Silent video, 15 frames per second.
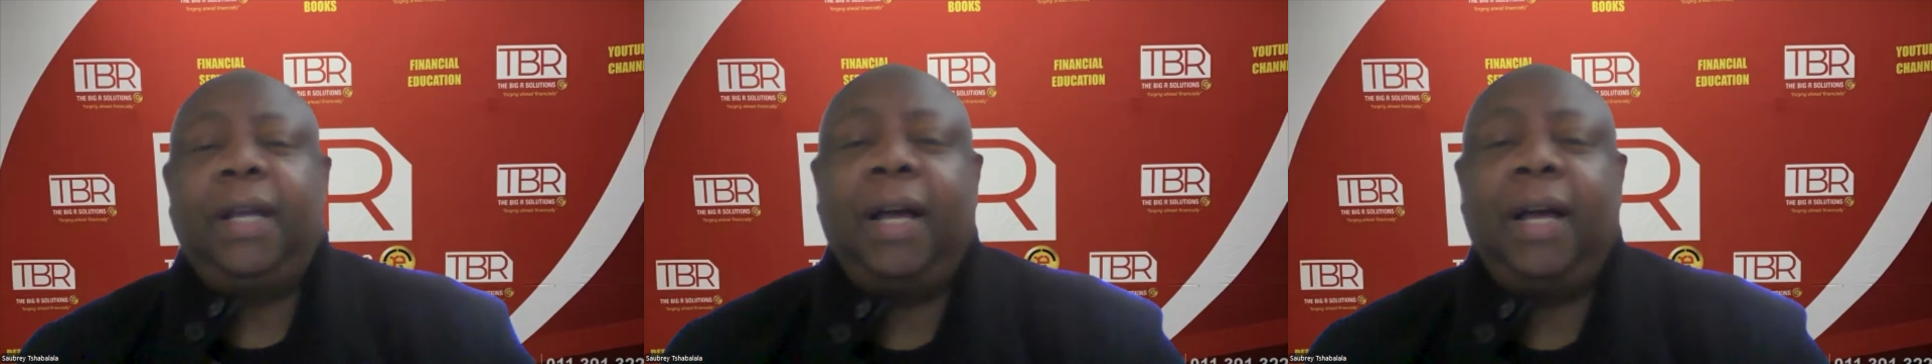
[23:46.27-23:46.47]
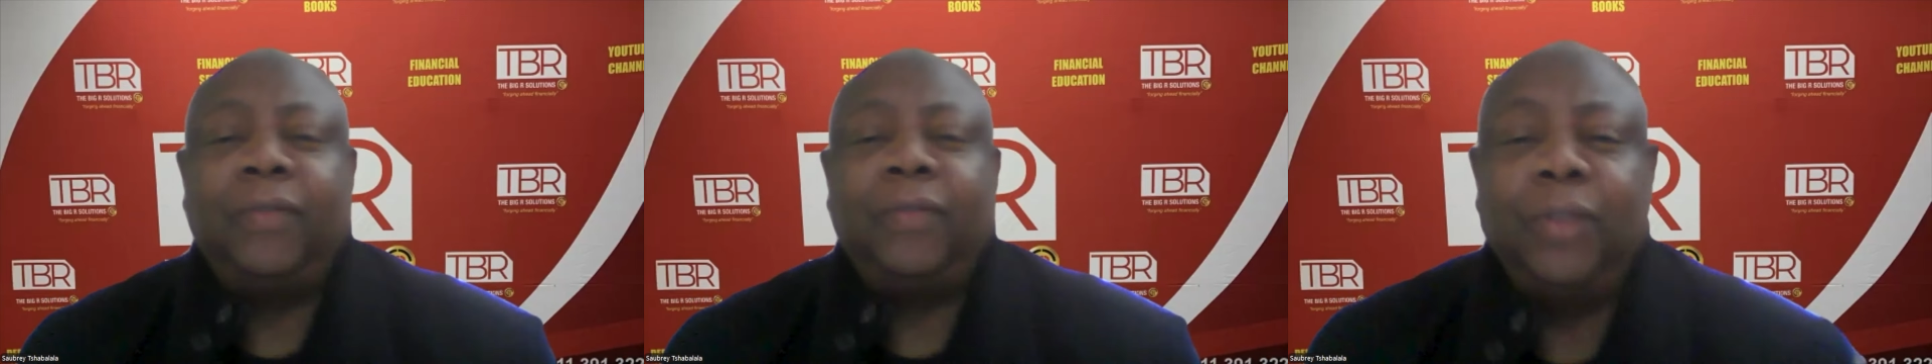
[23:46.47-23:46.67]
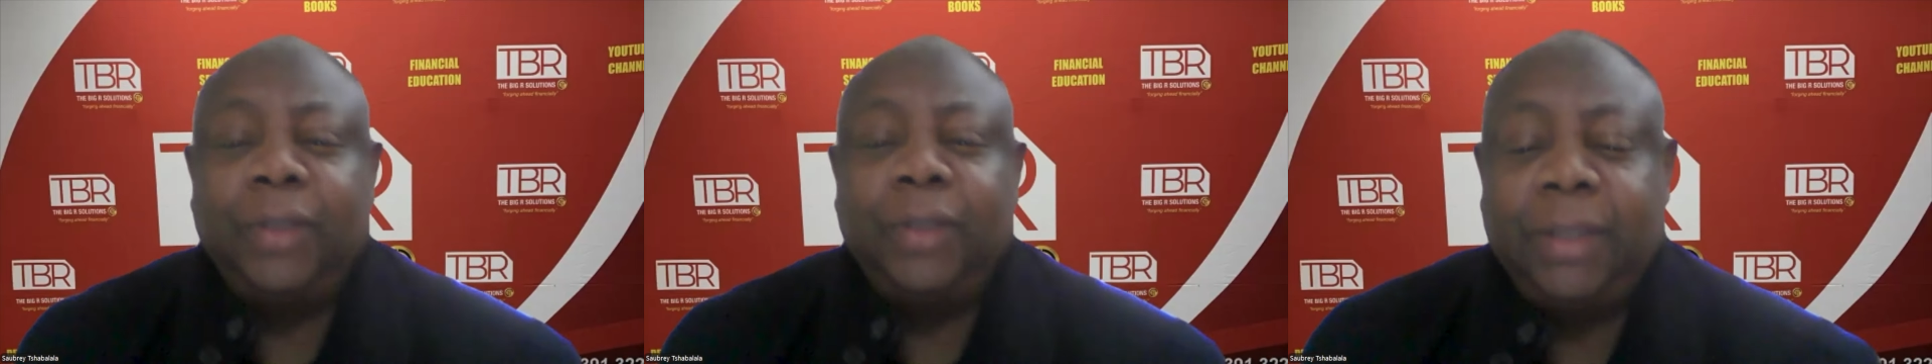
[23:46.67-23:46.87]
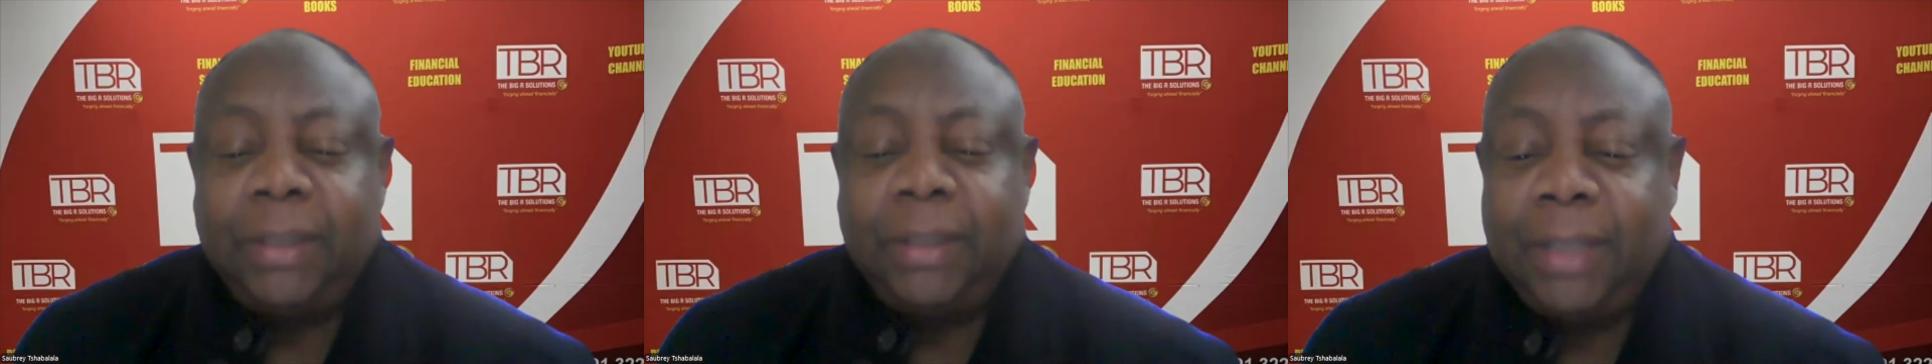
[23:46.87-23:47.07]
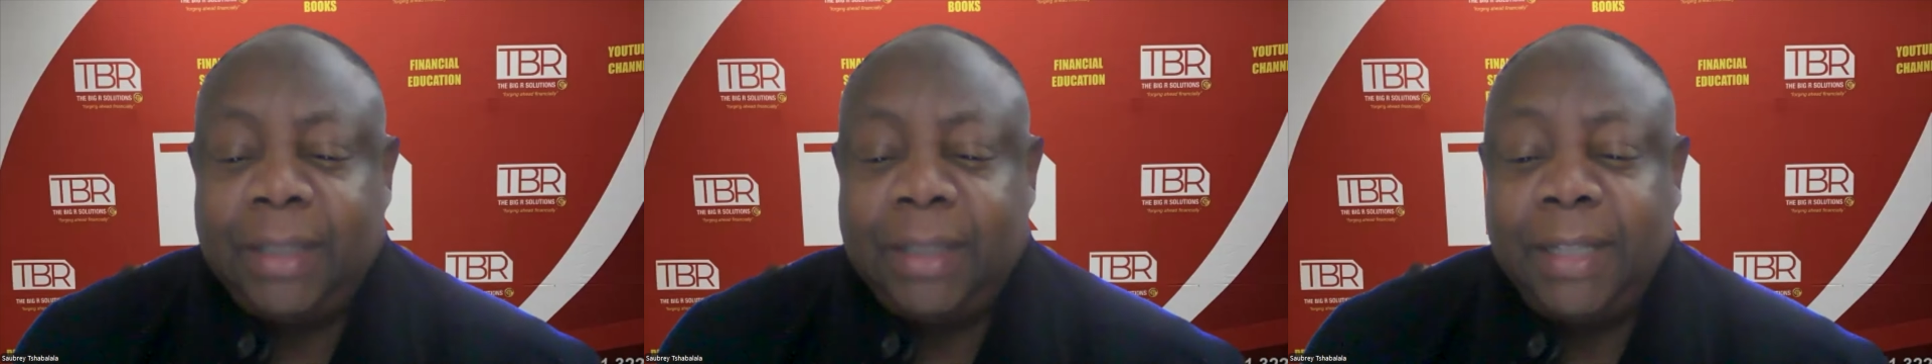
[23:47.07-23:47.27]
I've
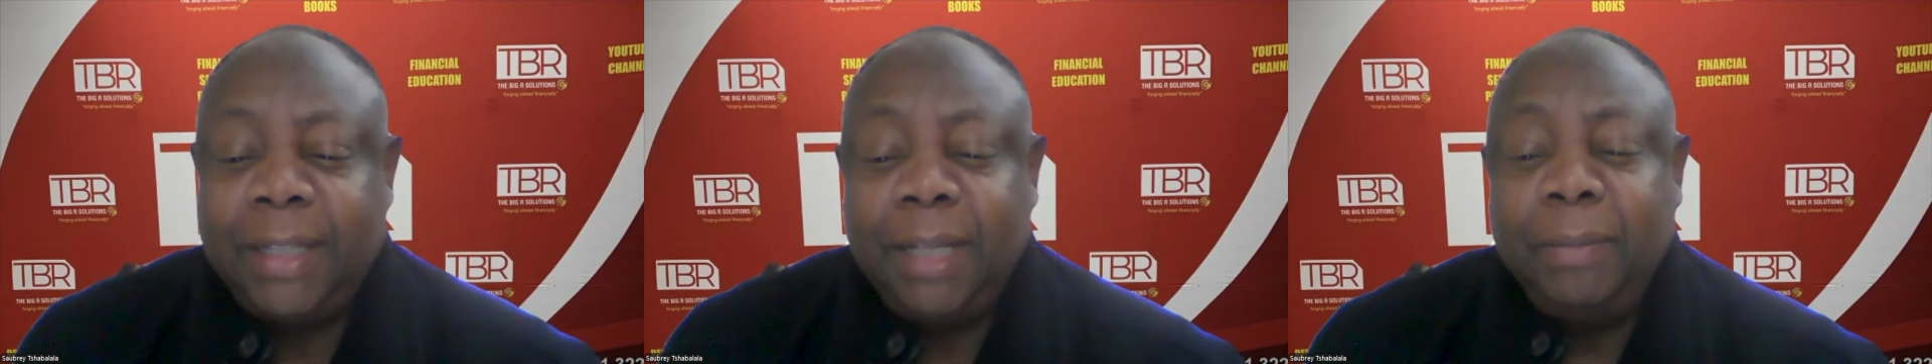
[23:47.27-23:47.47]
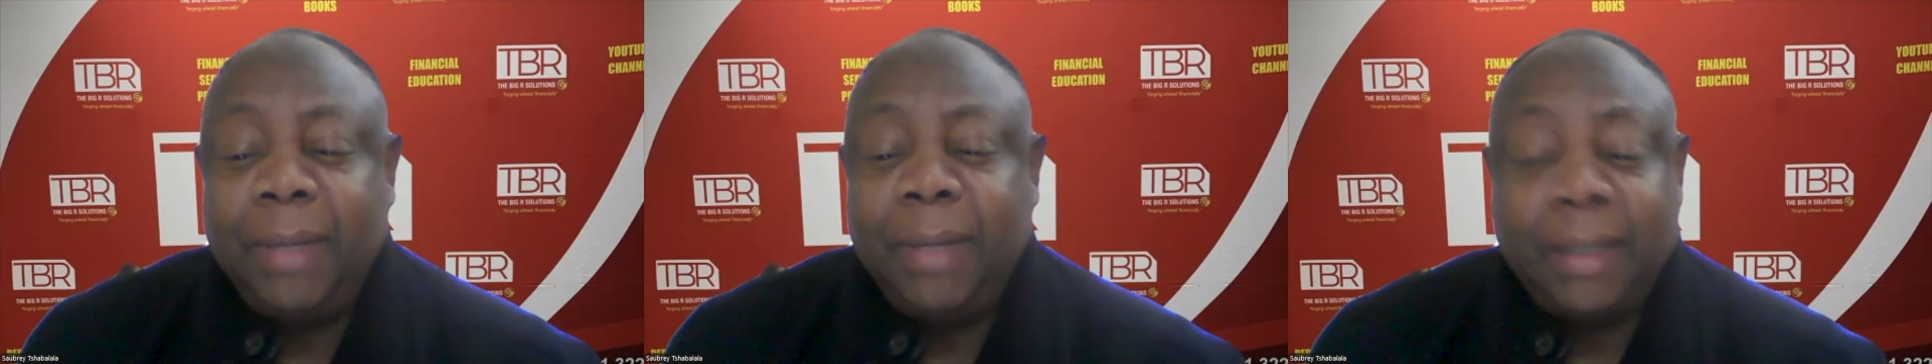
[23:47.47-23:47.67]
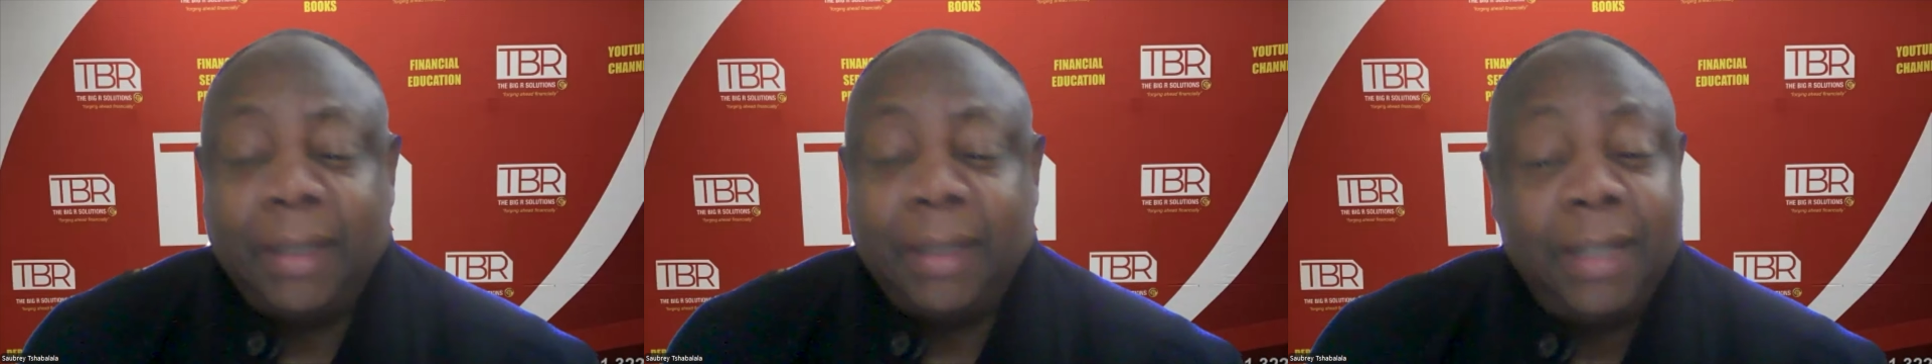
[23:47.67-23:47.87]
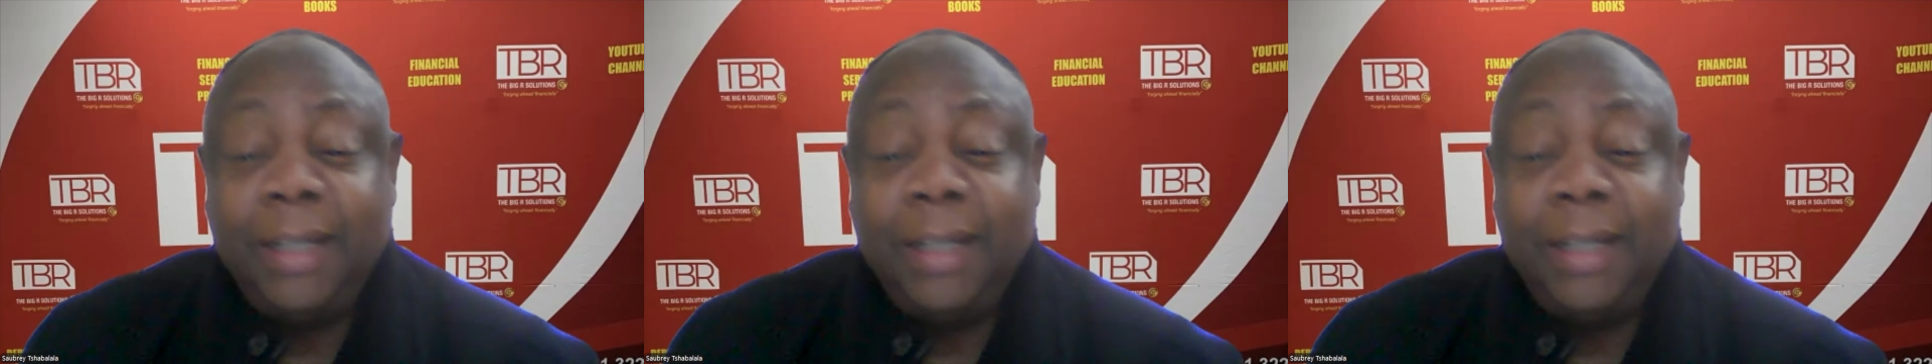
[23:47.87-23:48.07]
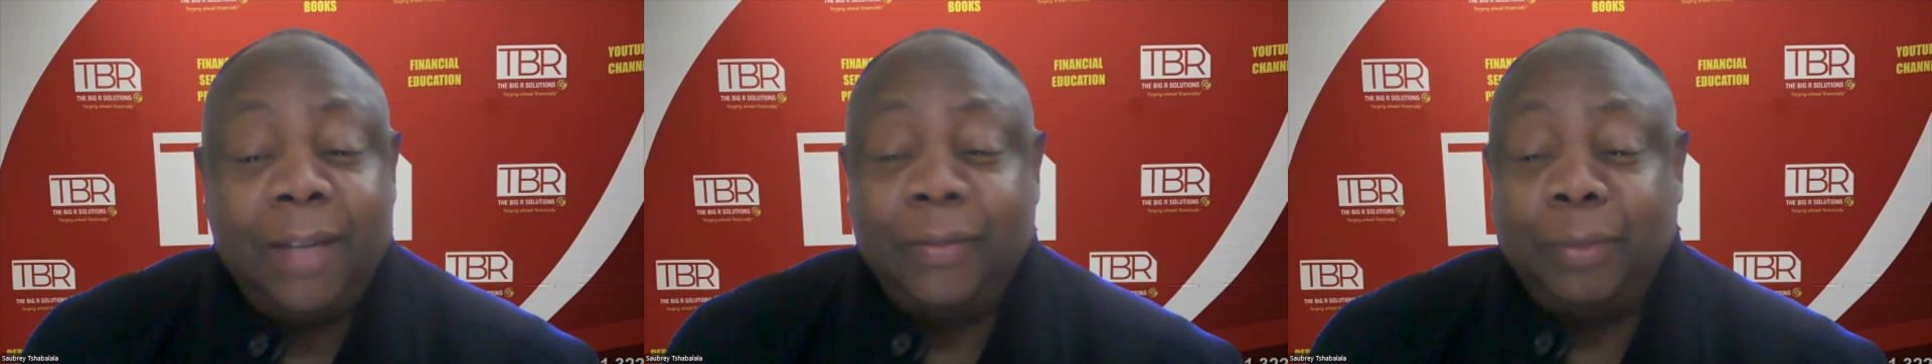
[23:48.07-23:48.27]
noticed that Neymar really
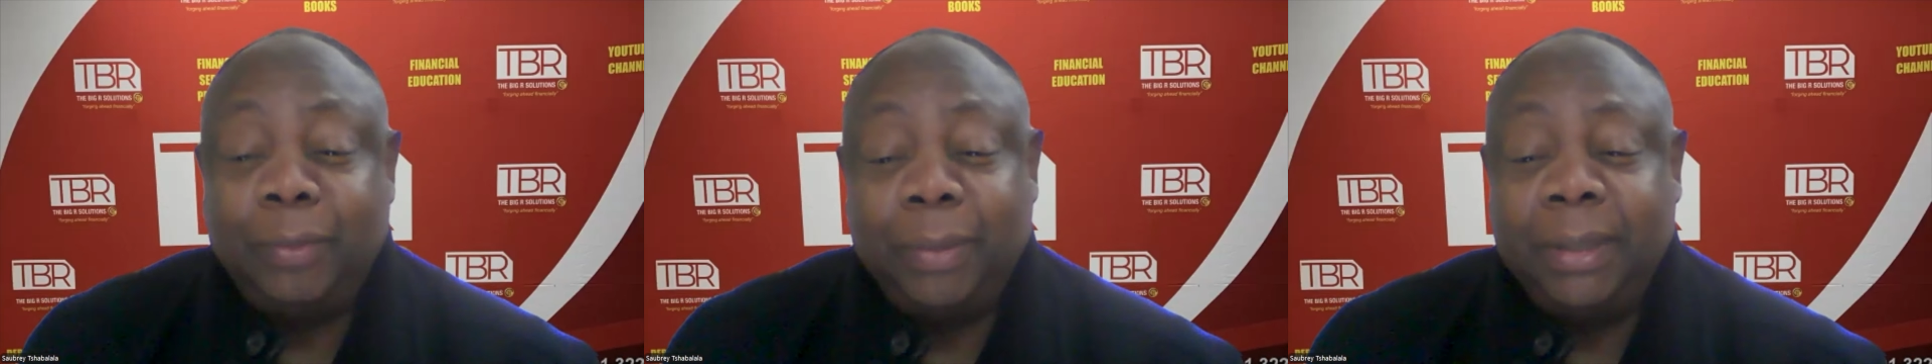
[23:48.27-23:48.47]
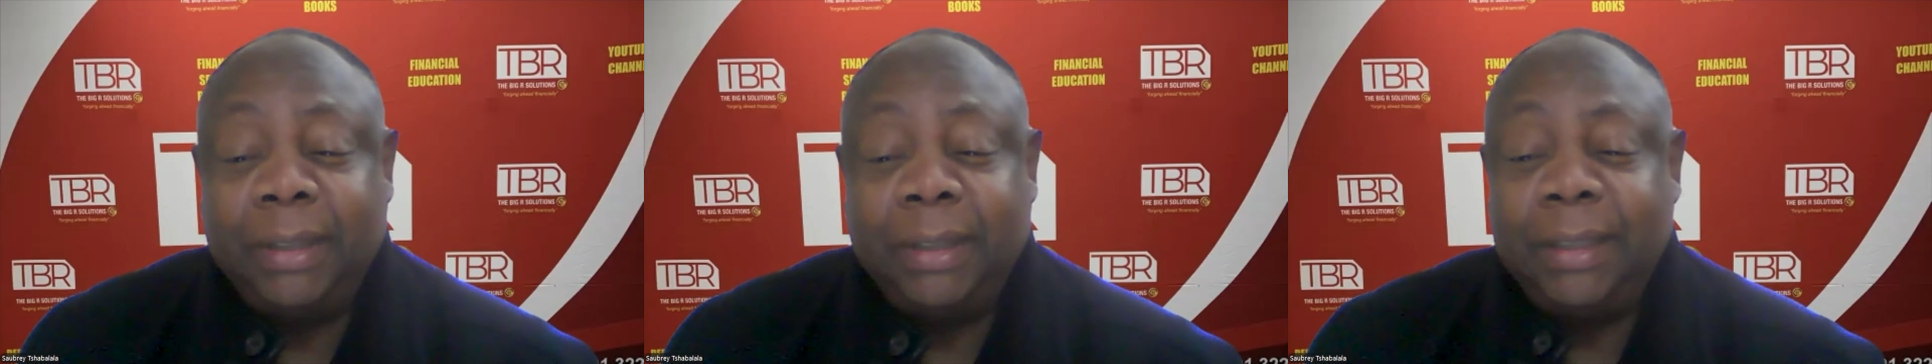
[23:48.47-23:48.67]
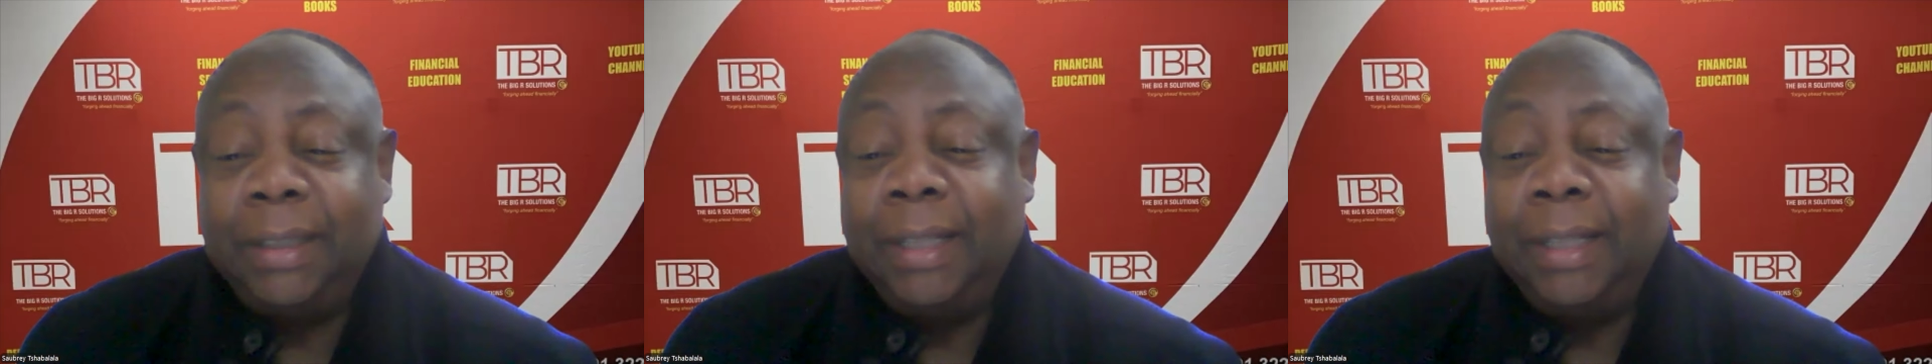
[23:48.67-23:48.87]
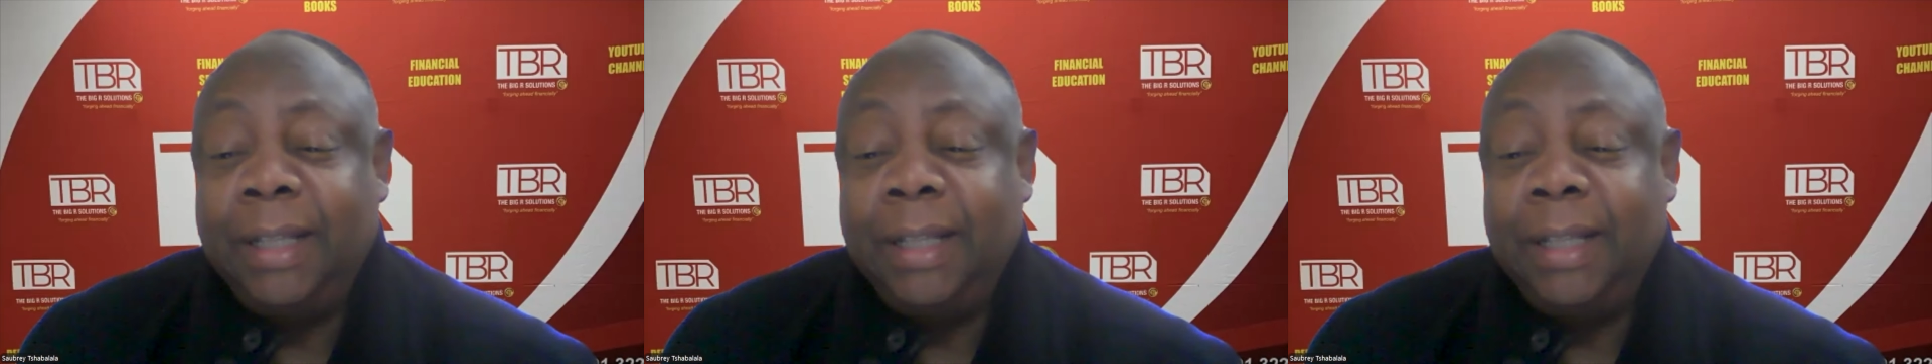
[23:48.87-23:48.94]
loves Messi.